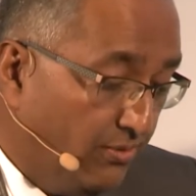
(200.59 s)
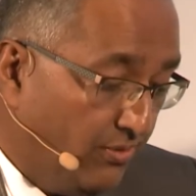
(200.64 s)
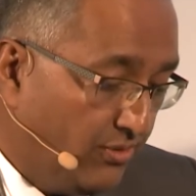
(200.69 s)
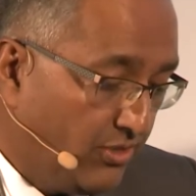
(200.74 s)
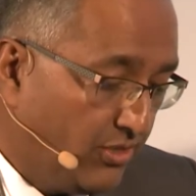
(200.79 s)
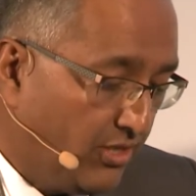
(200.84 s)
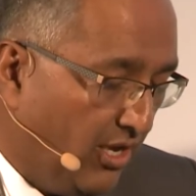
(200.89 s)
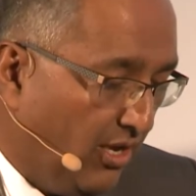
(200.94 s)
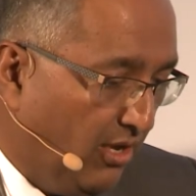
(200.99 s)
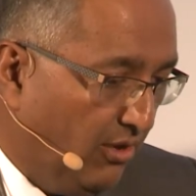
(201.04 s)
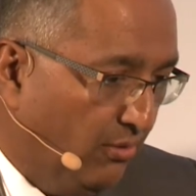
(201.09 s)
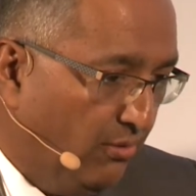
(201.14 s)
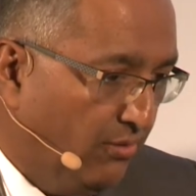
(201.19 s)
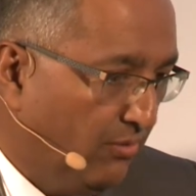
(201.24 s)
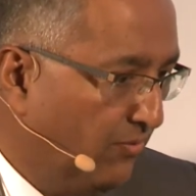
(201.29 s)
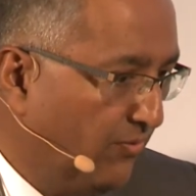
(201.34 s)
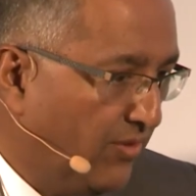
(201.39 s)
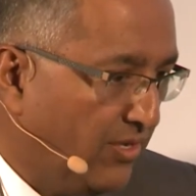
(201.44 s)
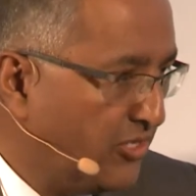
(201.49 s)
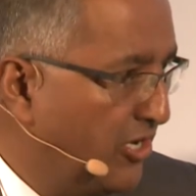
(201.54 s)
So
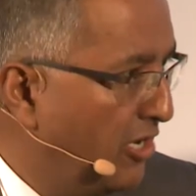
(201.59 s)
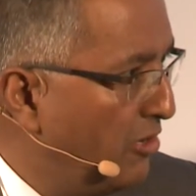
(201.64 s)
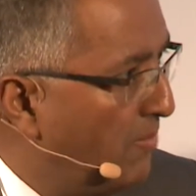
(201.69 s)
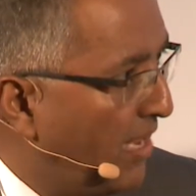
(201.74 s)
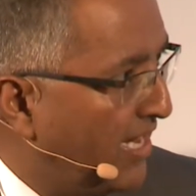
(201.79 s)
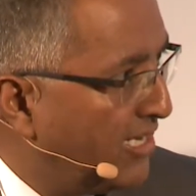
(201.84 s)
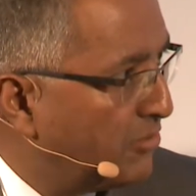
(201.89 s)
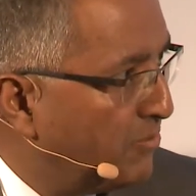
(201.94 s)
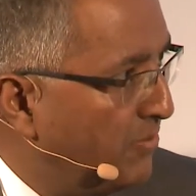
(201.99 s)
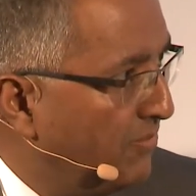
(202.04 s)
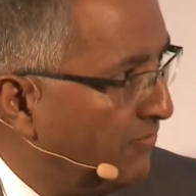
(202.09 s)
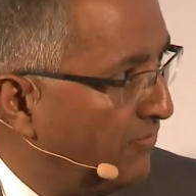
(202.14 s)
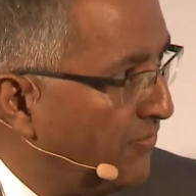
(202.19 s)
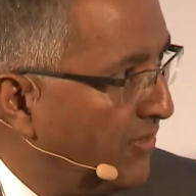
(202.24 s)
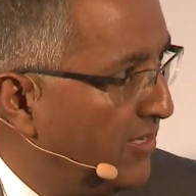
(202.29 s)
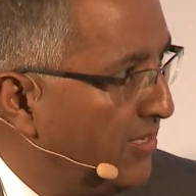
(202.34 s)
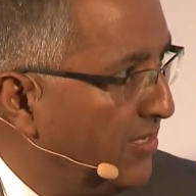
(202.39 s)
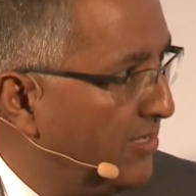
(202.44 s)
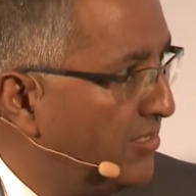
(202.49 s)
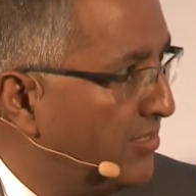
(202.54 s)
there's no management
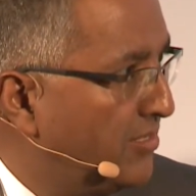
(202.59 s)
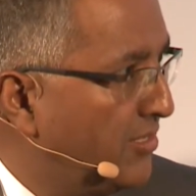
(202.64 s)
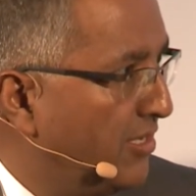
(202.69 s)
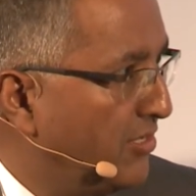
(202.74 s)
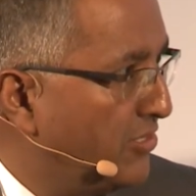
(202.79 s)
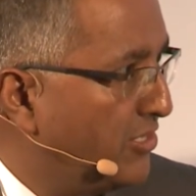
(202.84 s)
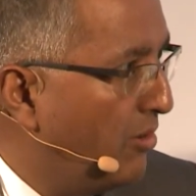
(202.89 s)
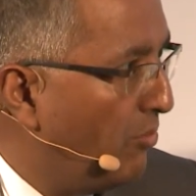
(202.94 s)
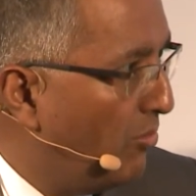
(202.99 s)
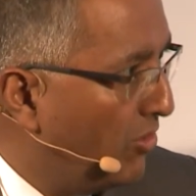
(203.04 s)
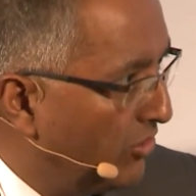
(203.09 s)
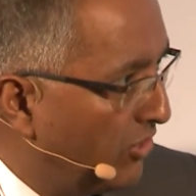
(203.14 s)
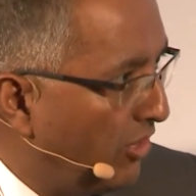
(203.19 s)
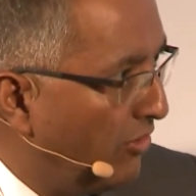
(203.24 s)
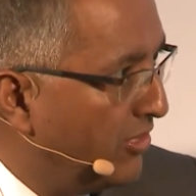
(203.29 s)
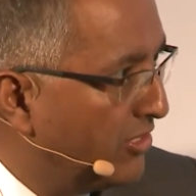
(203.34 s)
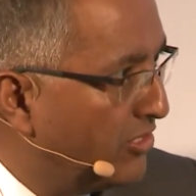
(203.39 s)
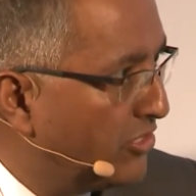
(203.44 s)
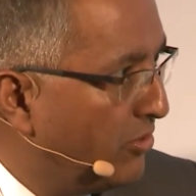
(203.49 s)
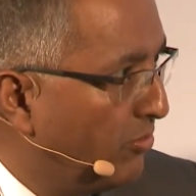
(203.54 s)
fees, there's no
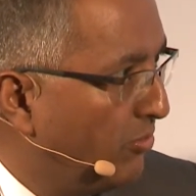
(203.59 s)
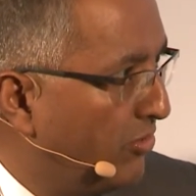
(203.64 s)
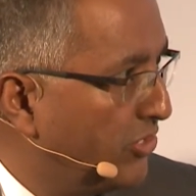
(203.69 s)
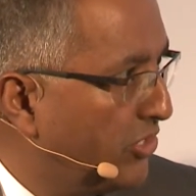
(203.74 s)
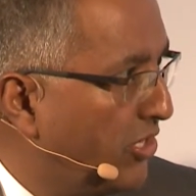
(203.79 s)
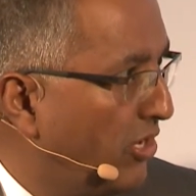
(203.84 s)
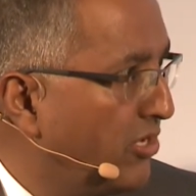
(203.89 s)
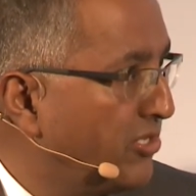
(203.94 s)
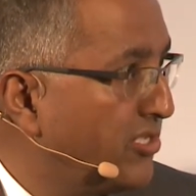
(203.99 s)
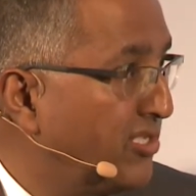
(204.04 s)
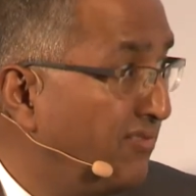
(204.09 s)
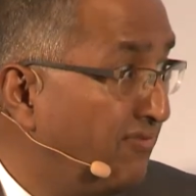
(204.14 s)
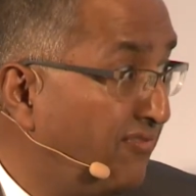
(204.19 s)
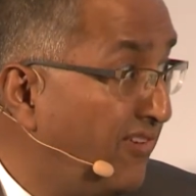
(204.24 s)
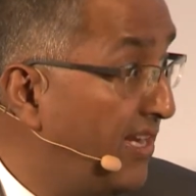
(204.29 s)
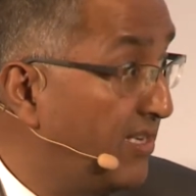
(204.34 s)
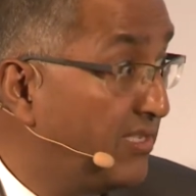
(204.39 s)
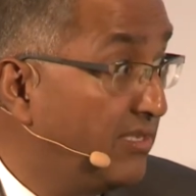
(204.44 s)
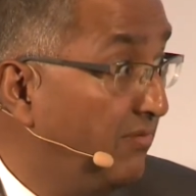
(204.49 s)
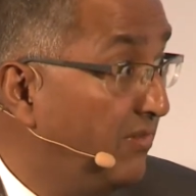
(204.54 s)
ongoing storage costs.
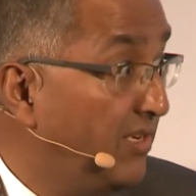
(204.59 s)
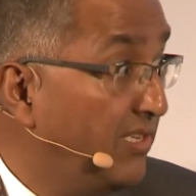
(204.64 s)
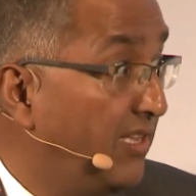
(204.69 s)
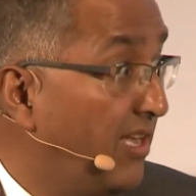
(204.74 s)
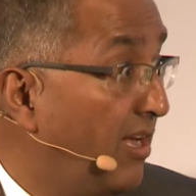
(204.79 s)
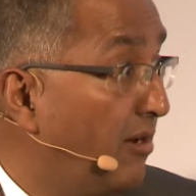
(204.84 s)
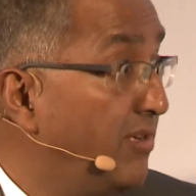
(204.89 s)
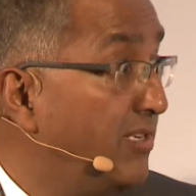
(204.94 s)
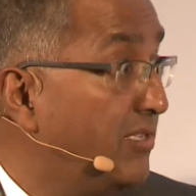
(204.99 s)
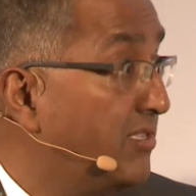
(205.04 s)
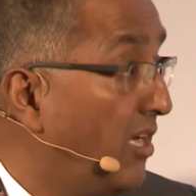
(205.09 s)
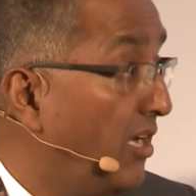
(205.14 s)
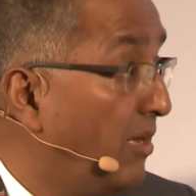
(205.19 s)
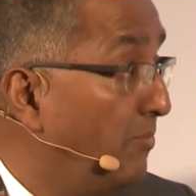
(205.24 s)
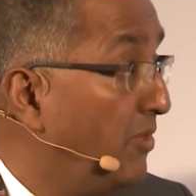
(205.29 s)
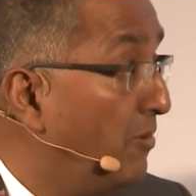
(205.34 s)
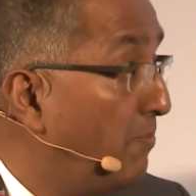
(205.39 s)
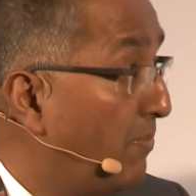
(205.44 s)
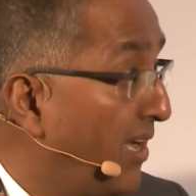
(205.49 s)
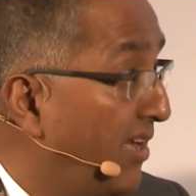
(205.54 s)
Effectively, the only time
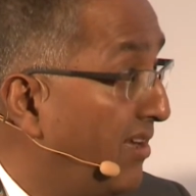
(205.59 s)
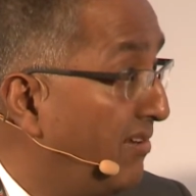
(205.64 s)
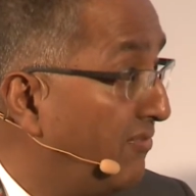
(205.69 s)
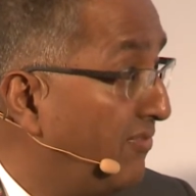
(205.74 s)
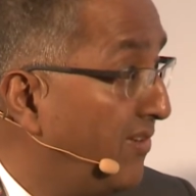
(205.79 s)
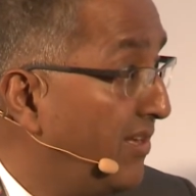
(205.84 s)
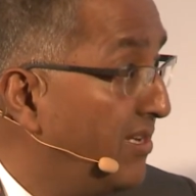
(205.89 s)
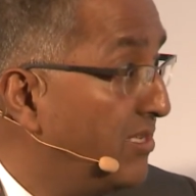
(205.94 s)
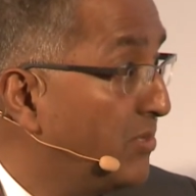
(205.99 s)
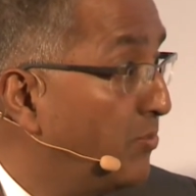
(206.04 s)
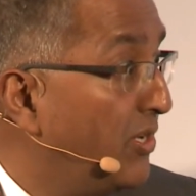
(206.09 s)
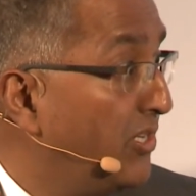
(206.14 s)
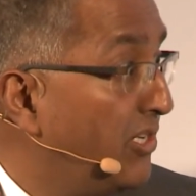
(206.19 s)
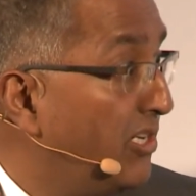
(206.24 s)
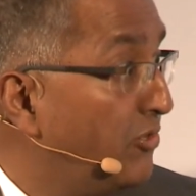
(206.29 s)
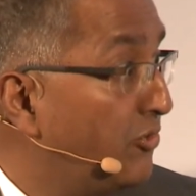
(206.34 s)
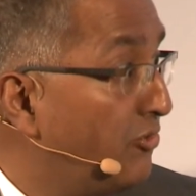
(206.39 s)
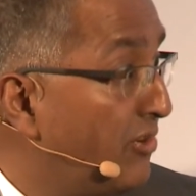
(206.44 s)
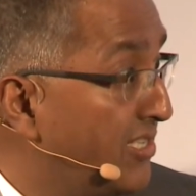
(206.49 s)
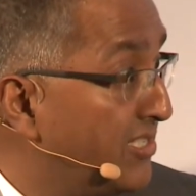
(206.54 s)
you pay a fee is when you
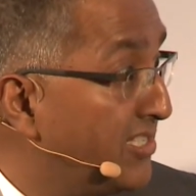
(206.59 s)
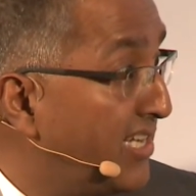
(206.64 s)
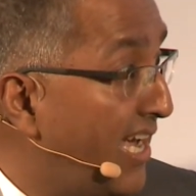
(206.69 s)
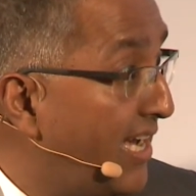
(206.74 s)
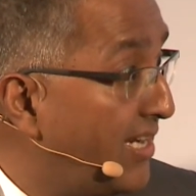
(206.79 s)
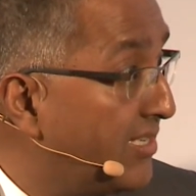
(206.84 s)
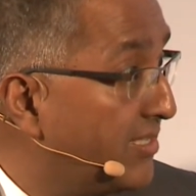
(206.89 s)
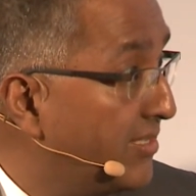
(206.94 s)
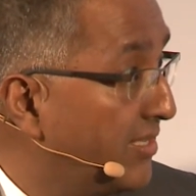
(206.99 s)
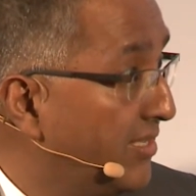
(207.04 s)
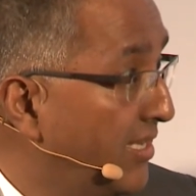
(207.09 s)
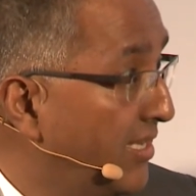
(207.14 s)
transact.